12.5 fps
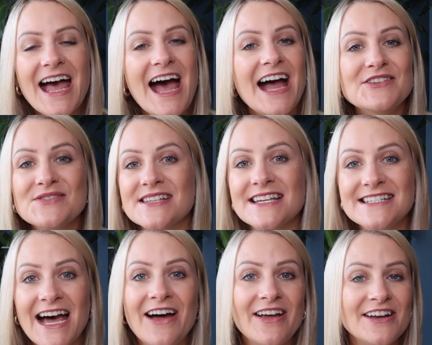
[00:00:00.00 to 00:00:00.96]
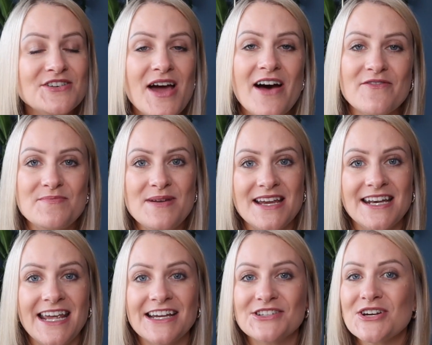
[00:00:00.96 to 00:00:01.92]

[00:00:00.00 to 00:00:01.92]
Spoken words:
and you sit down and you have a picnic.